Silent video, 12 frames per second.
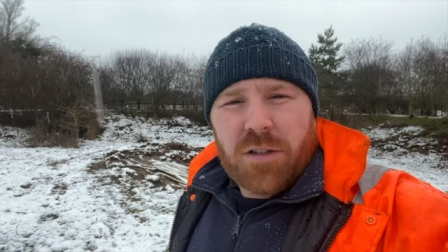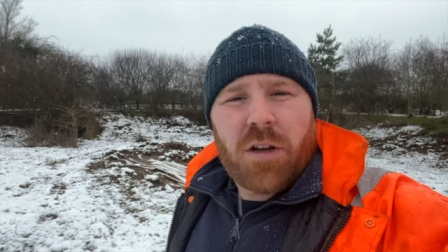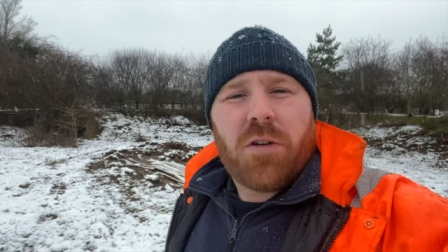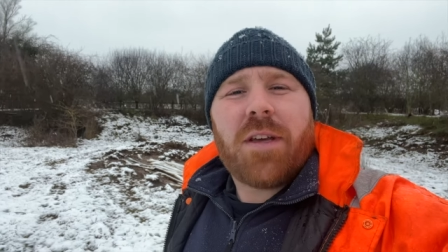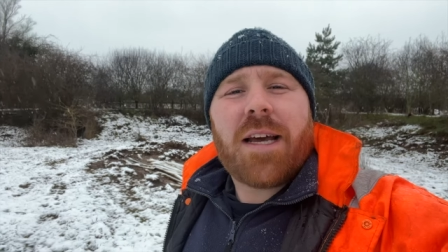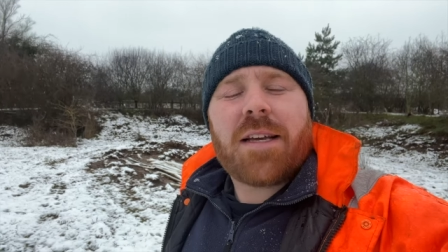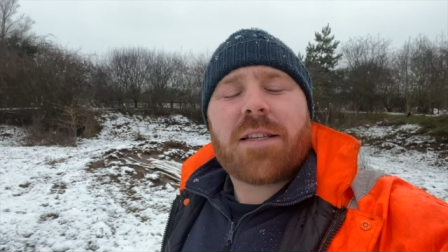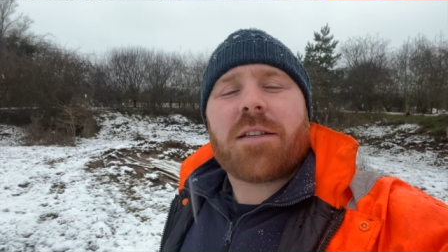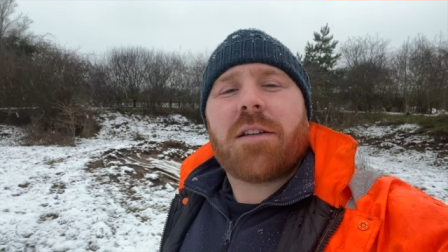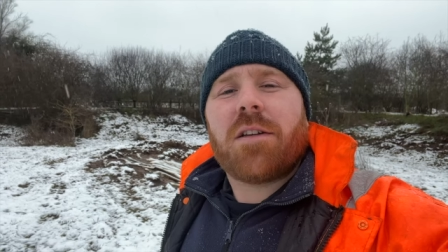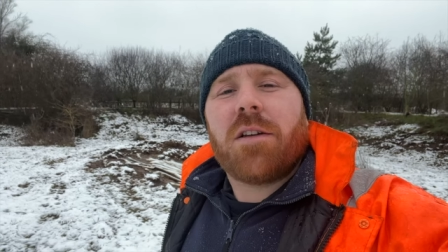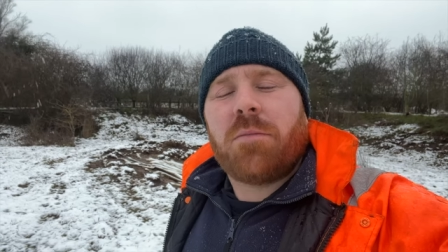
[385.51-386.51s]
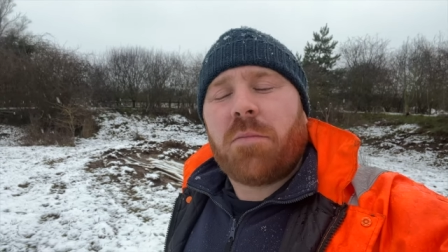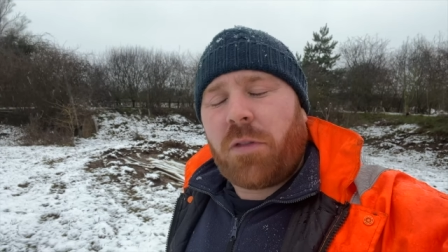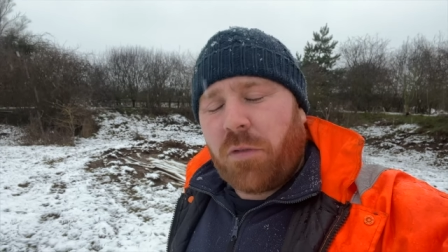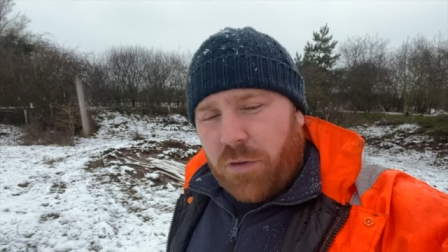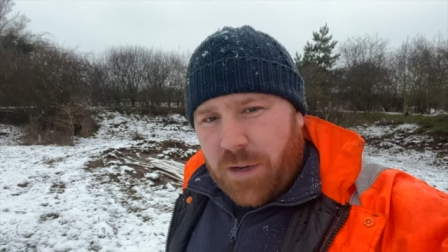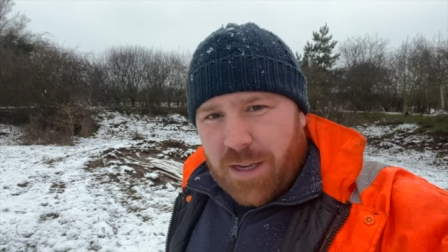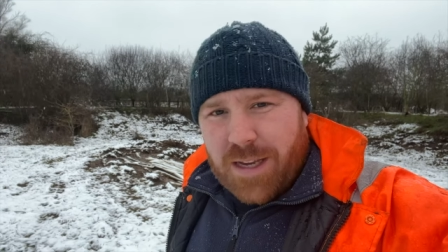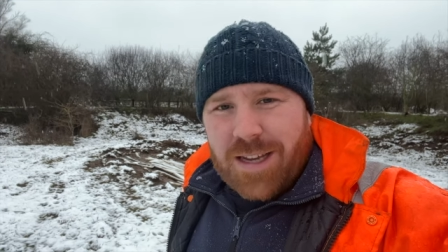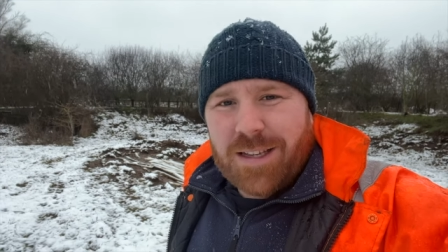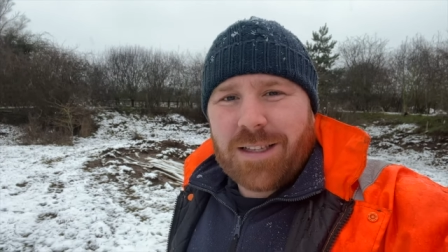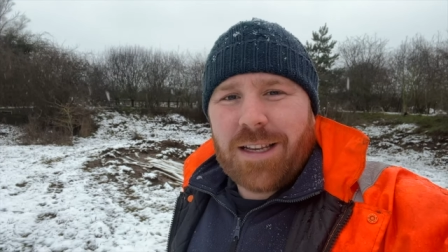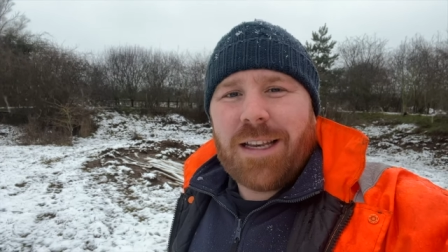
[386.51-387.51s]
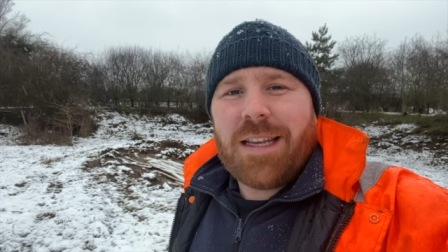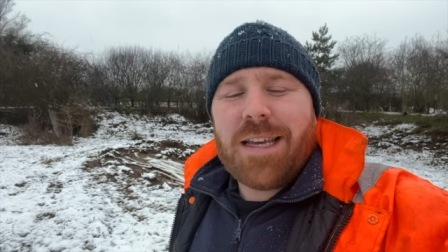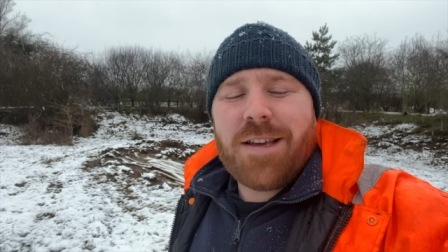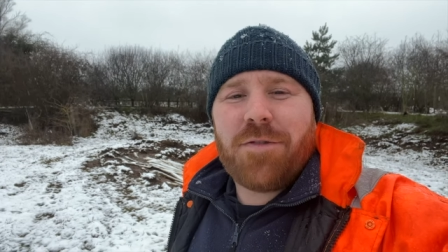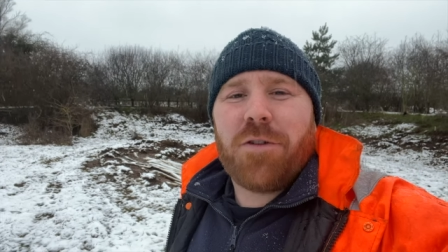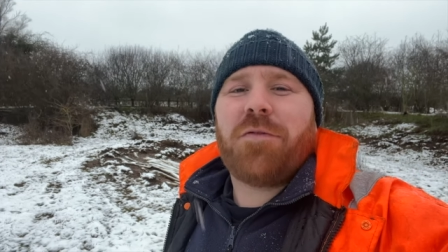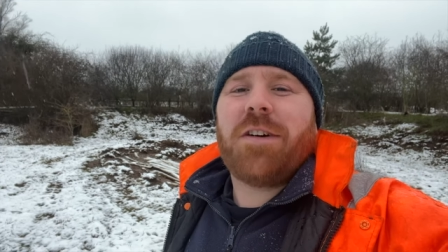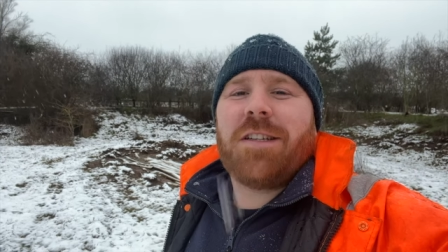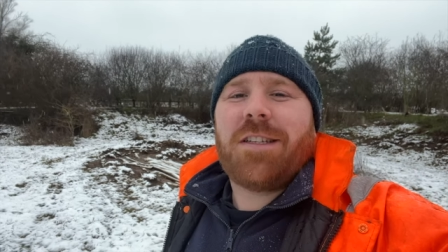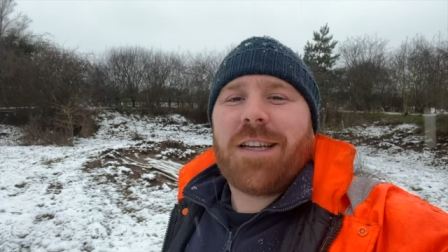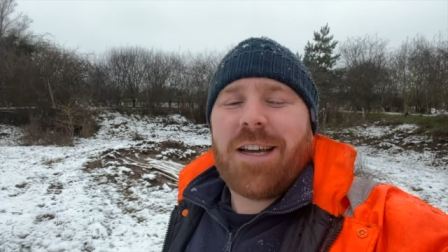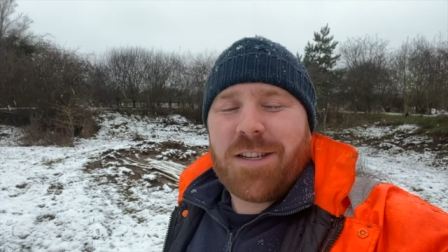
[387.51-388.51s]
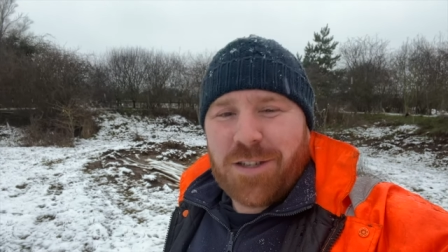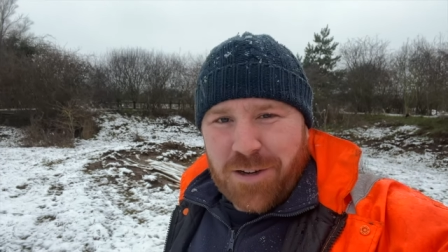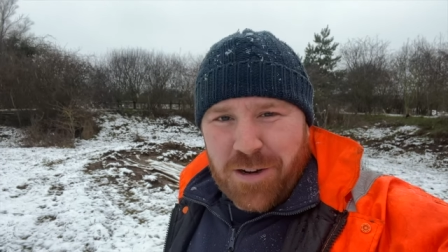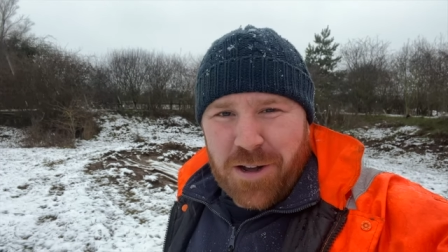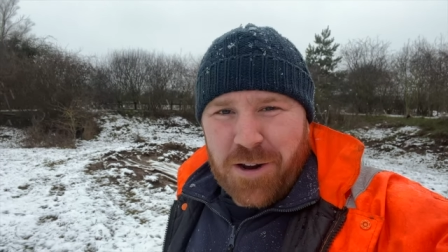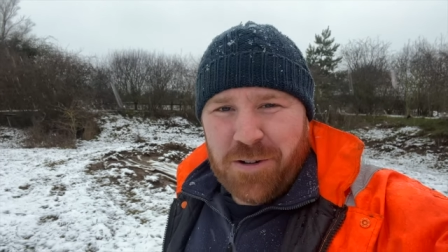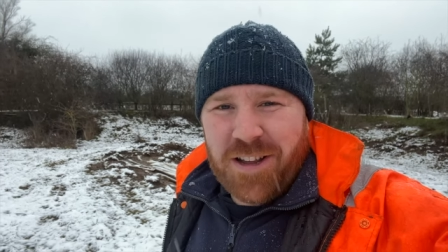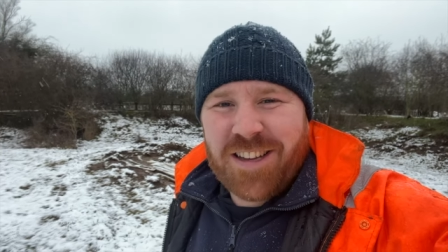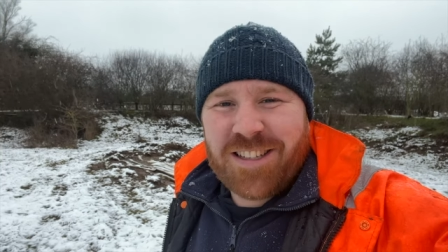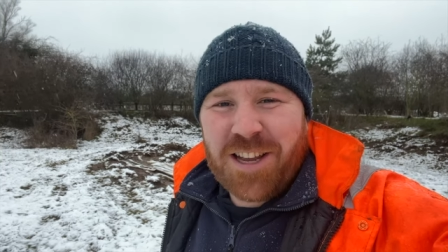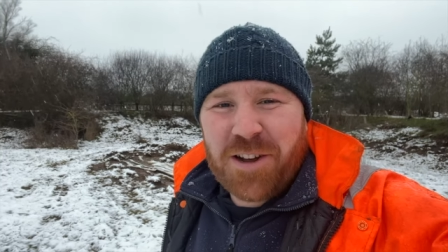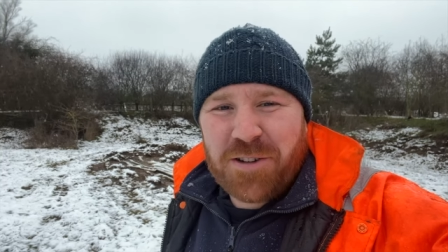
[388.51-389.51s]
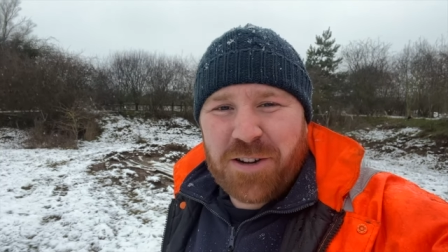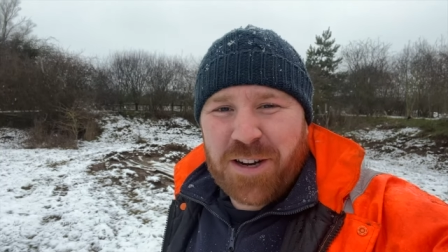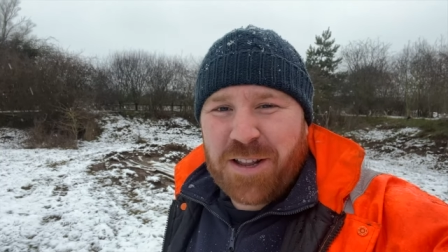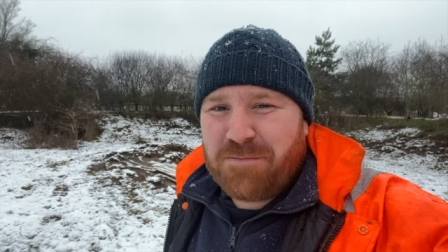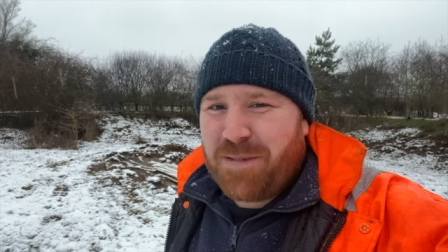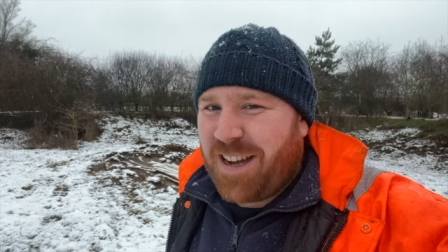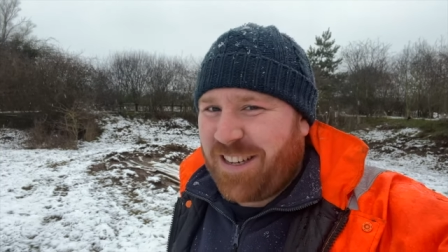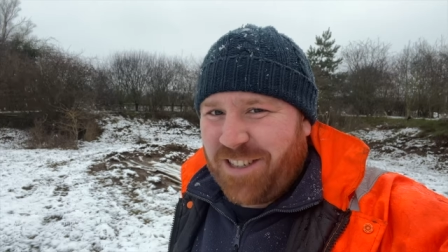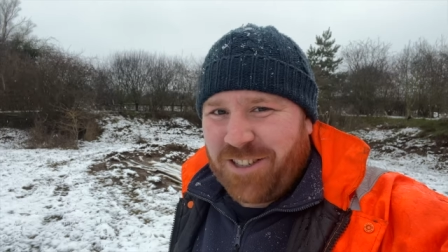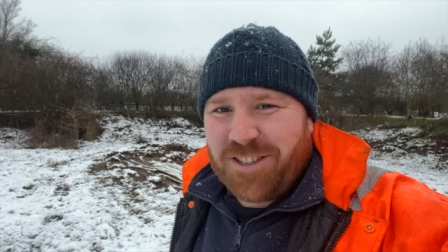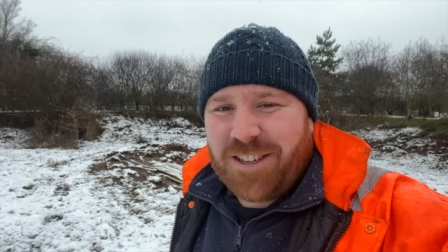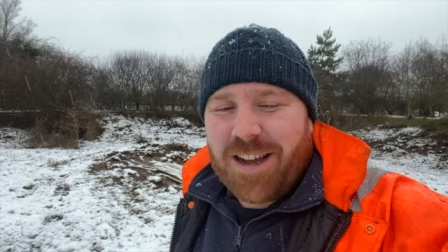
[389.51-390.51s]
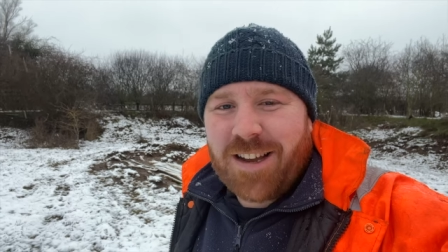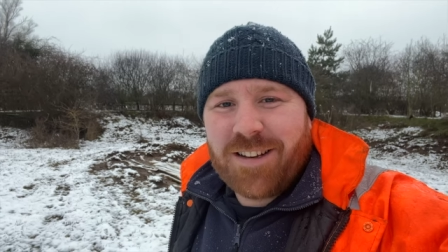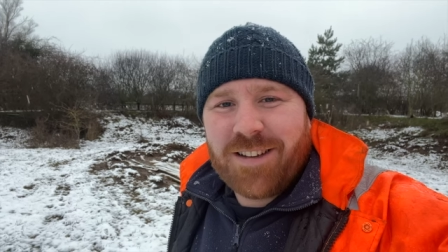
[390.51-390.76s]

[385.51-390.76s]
So, yes, number three is leave your vegetation alone. Don't cut it back just yet.